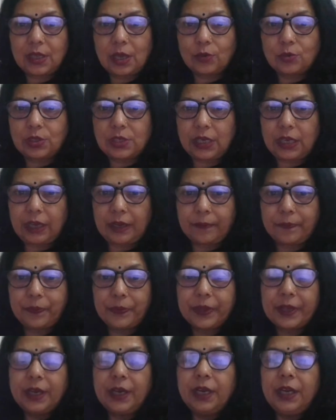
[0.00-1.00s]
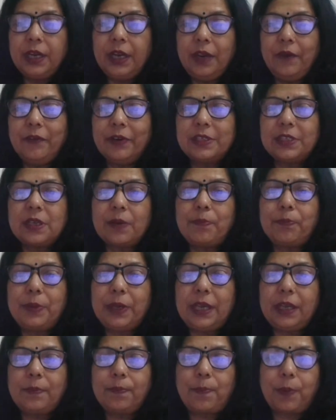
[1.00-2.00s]
Now see, if it's a
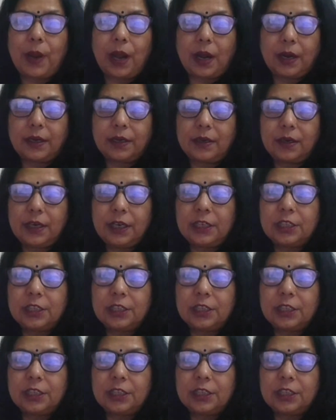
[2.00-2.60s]
bean plant,